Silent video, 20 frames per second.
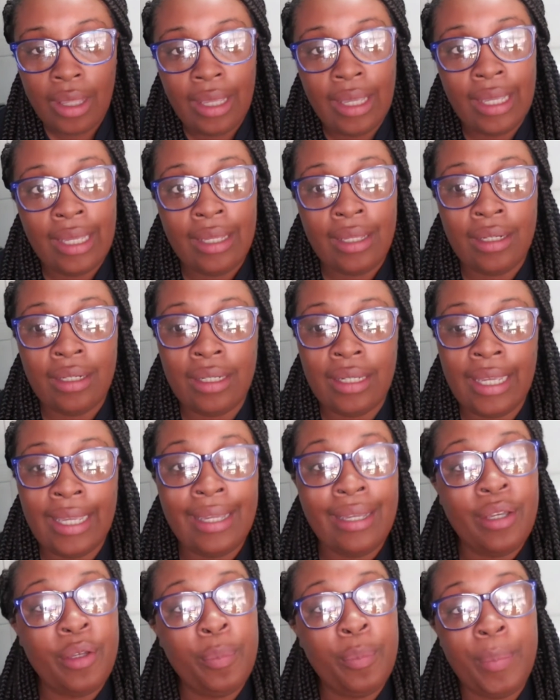And
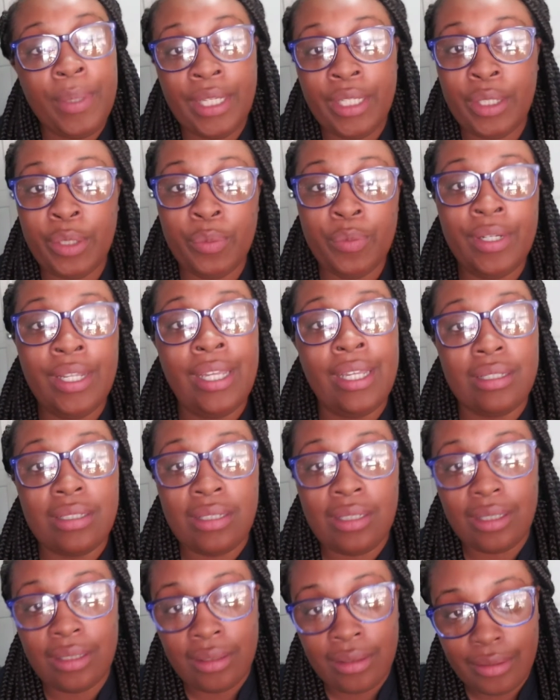it could be you
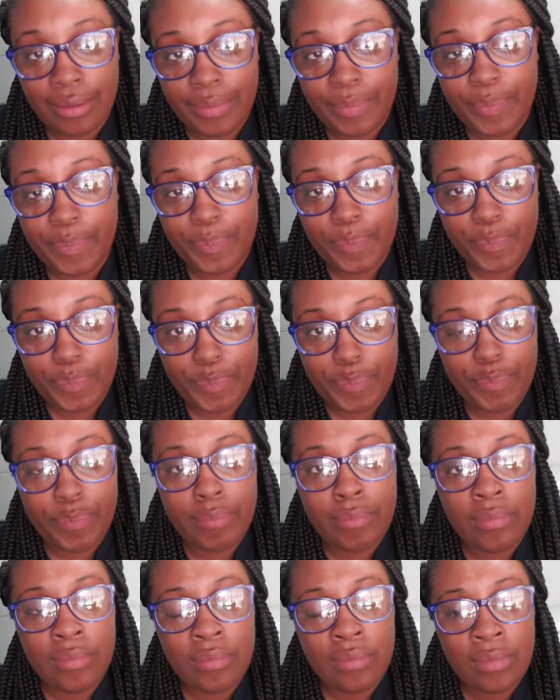next.
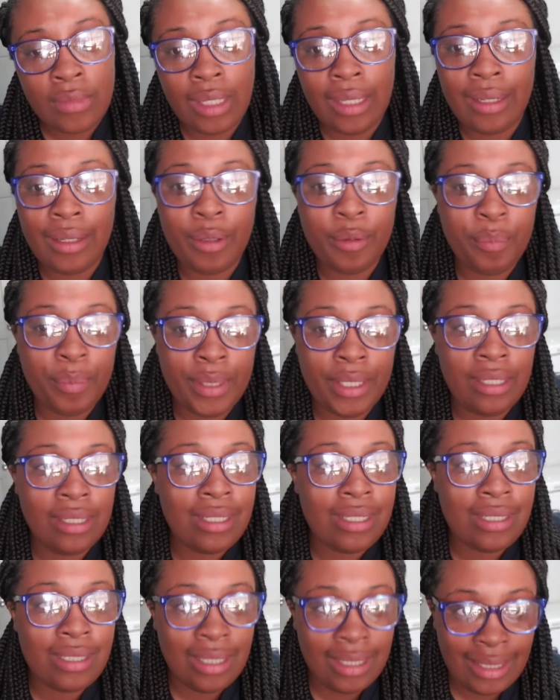It could be your
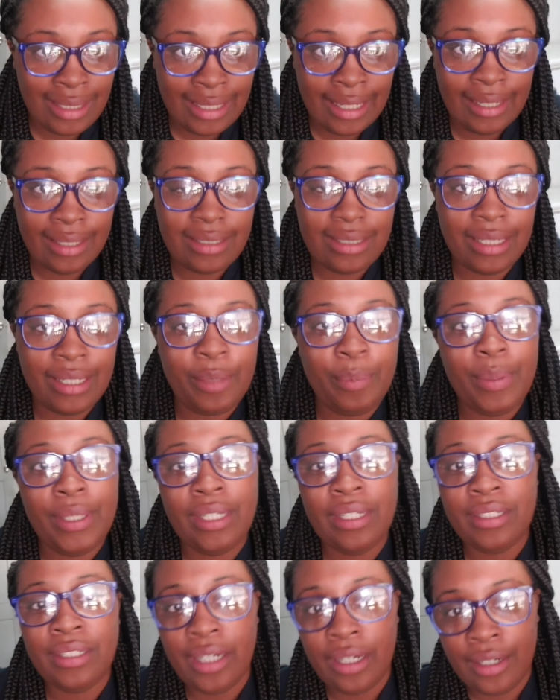son next. It could be
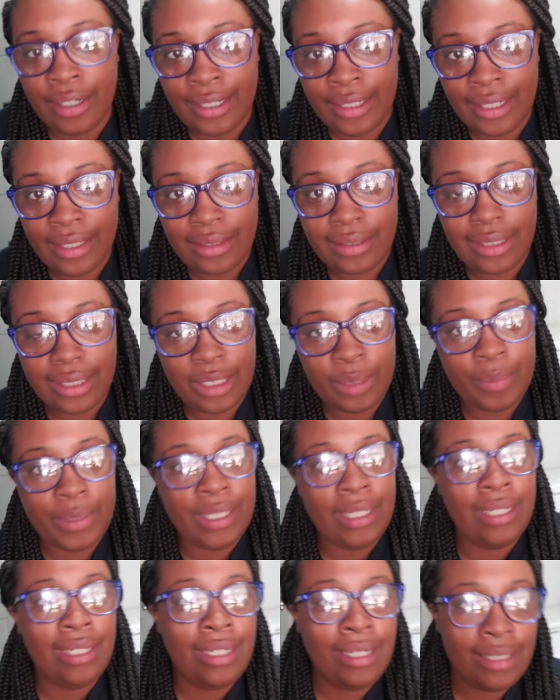your daughter next. It could be
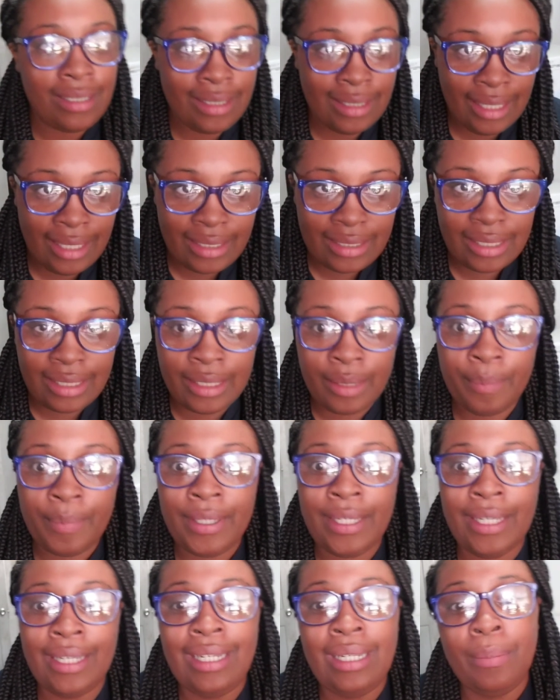your niece next. It could
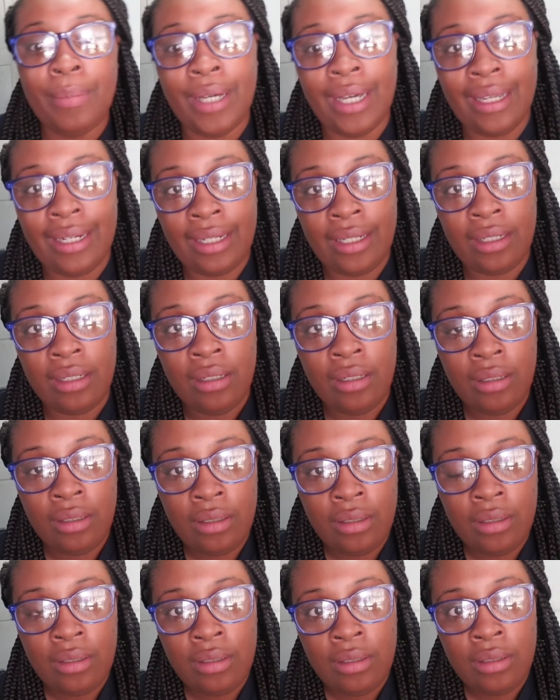be anybody.
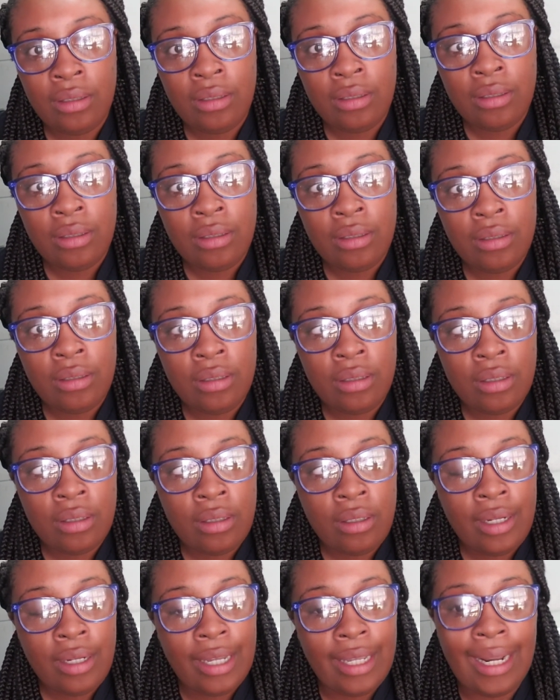
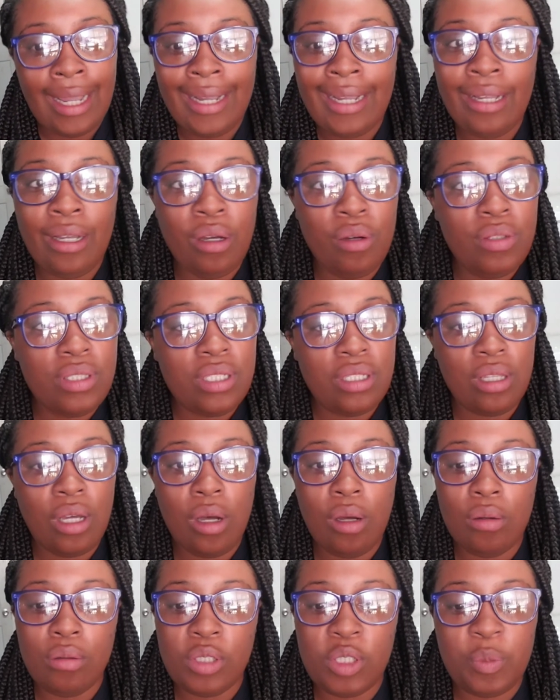And I can go into the
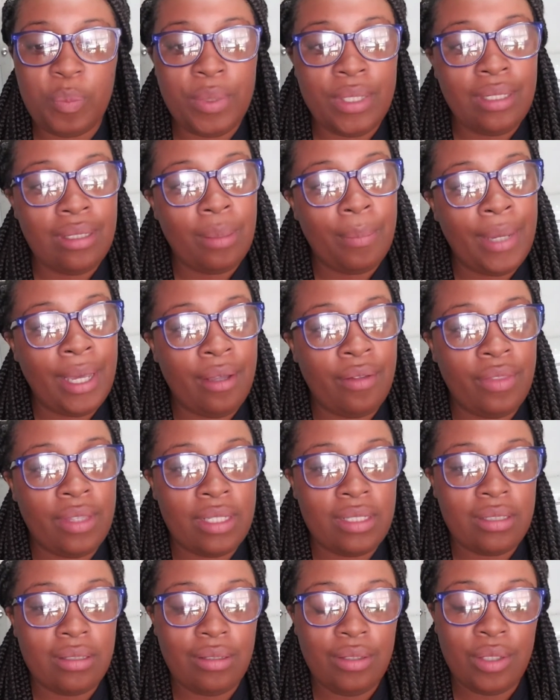whole spiel about
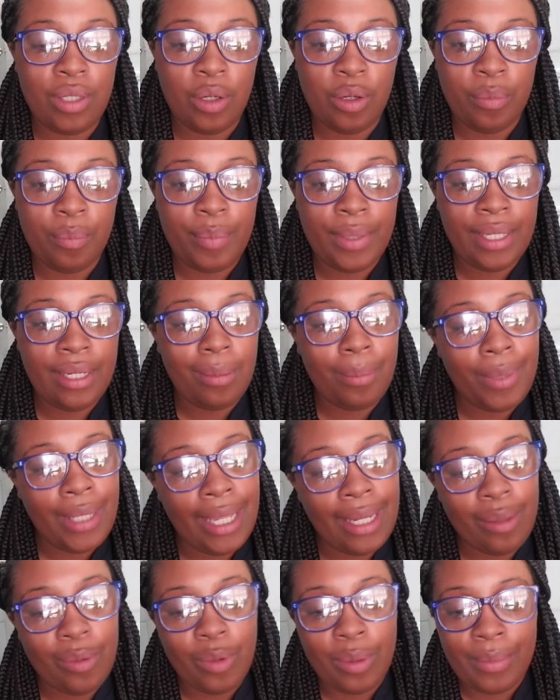this, you know, being a
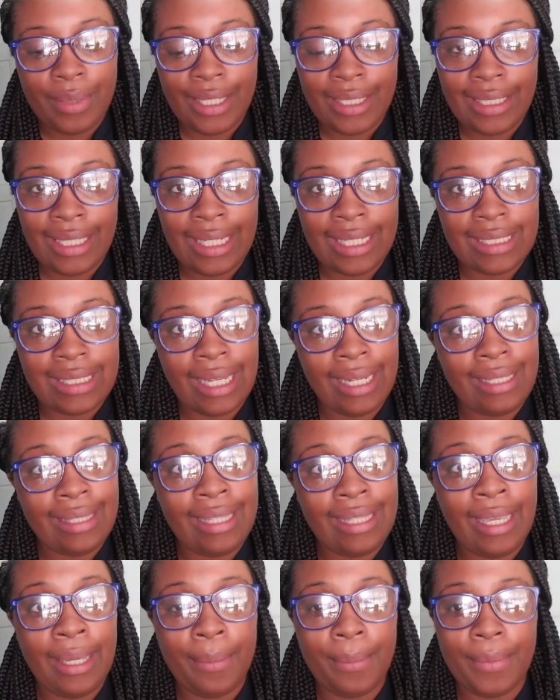black woman and things like
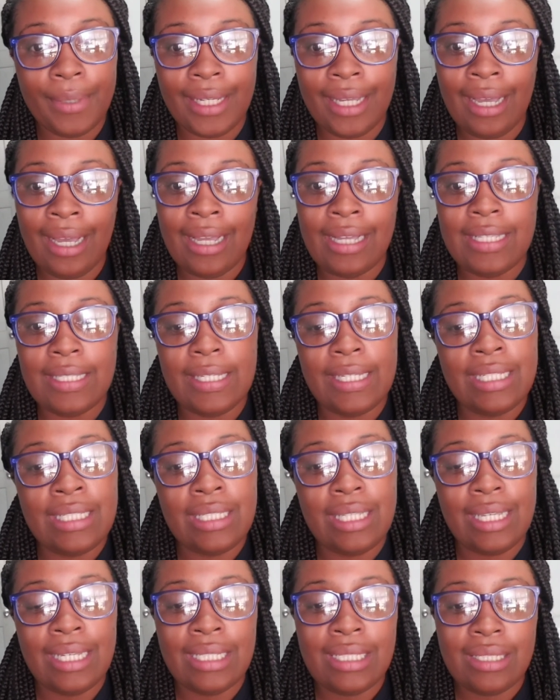that. But guys,
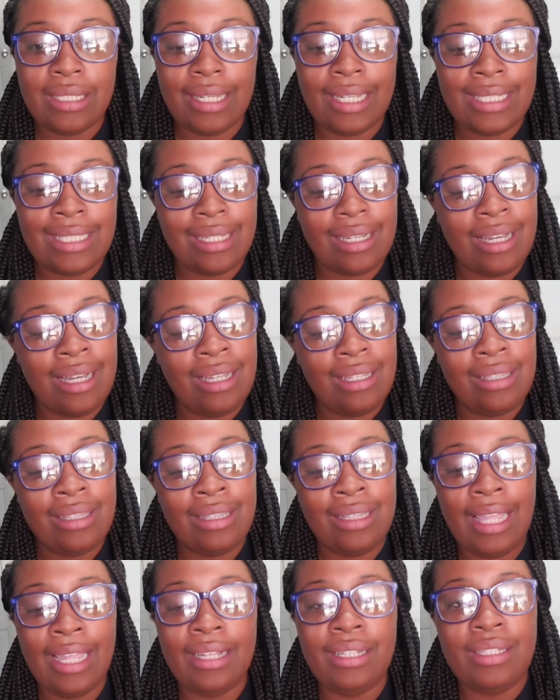it's a
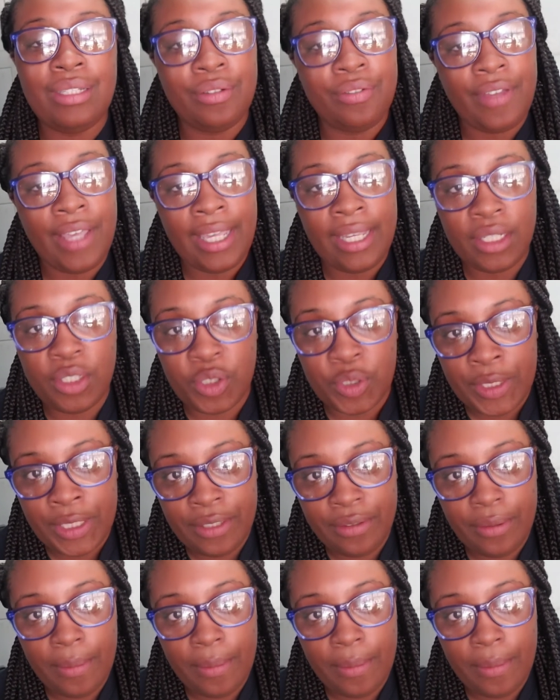collective hatred.